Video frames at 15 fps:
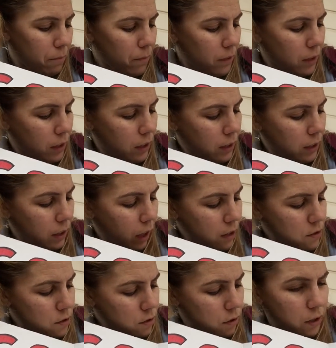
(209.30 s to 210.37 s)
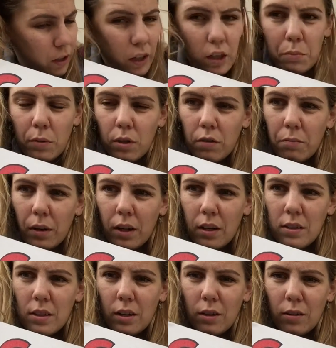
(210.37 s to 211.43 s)
the national animal of
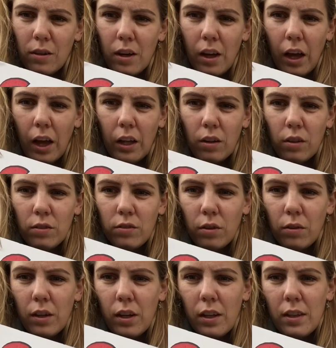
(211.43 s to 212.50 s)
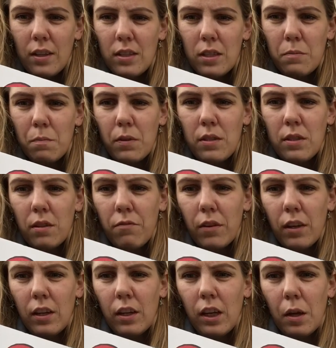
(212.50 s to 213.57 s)
Mexico, and also this
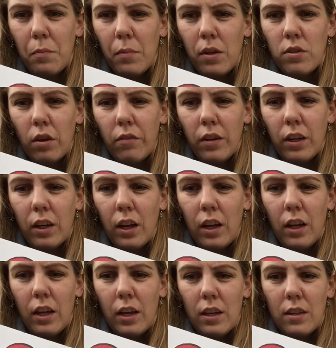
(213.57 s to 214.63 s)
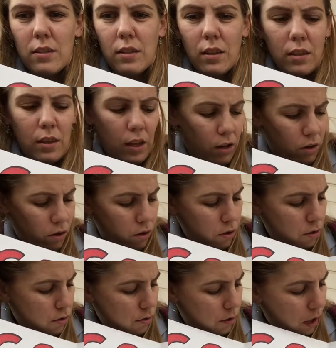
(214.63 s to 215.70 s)
specific image of it is their
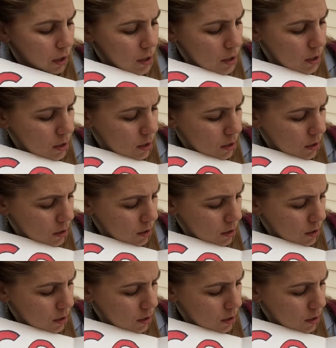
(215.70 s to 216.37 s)
crest,